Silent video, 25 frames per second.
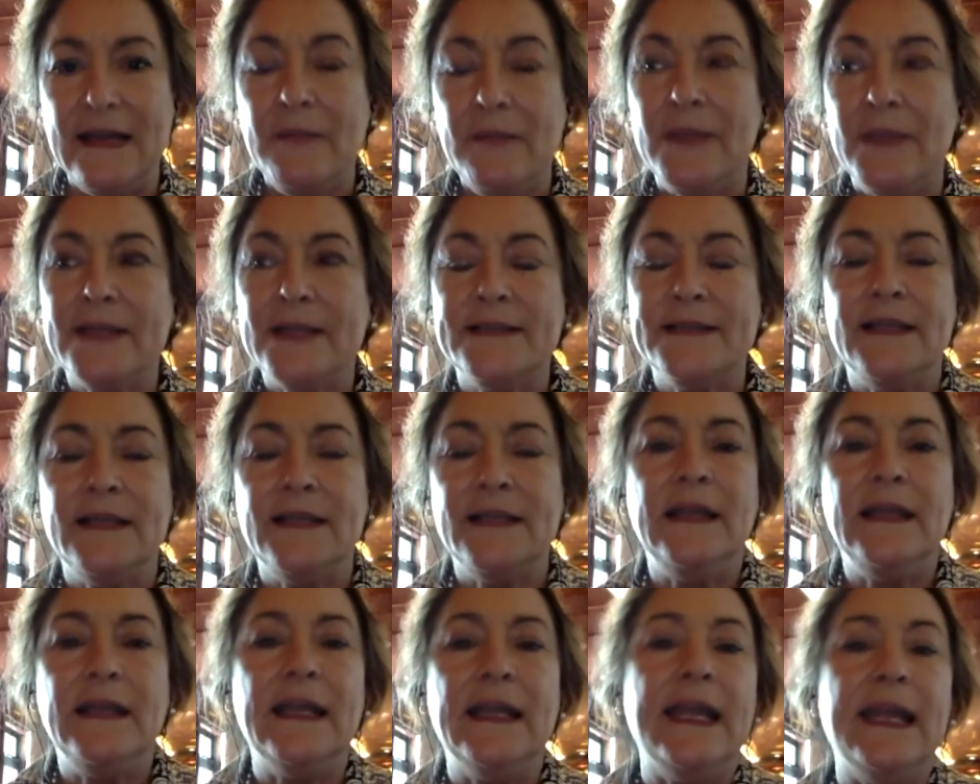because then
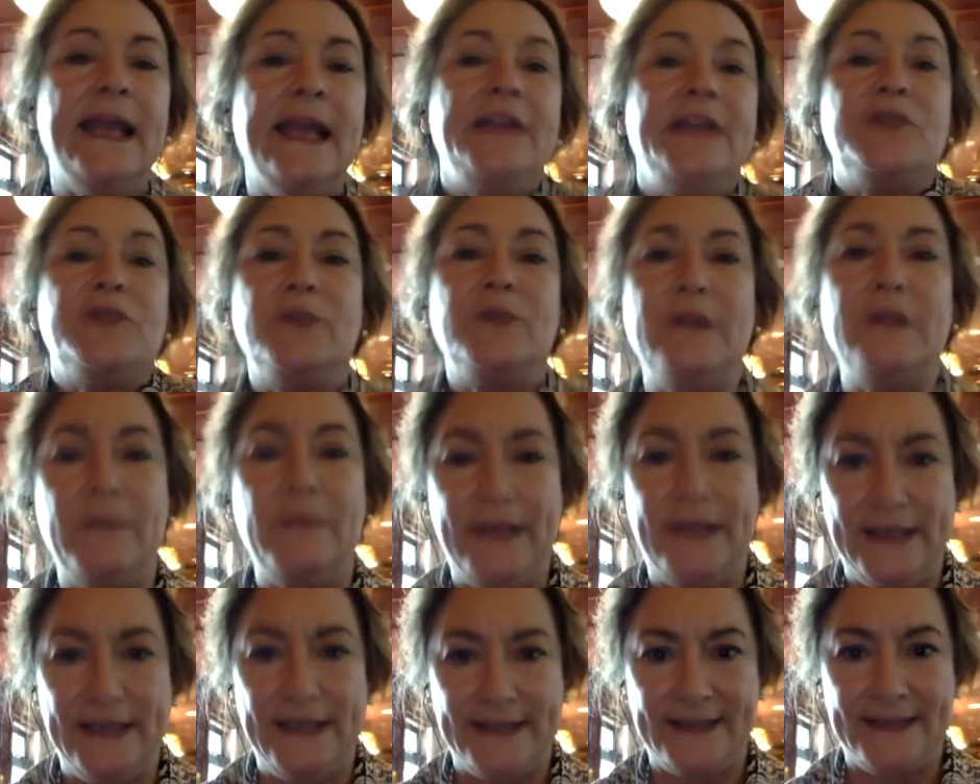they engage with the
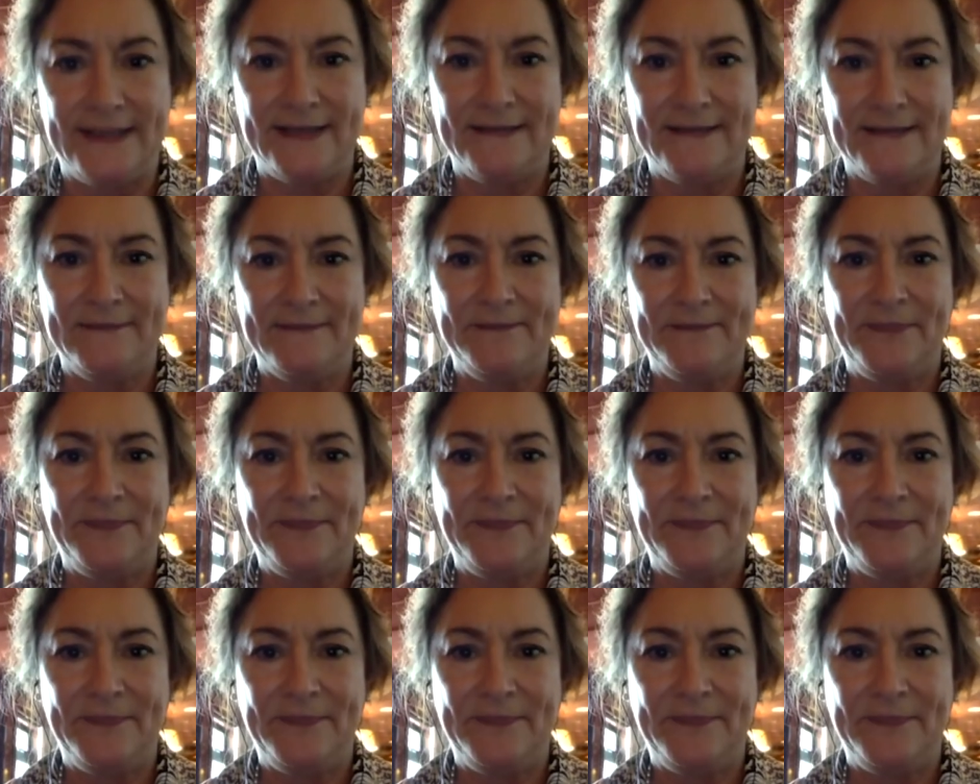piece.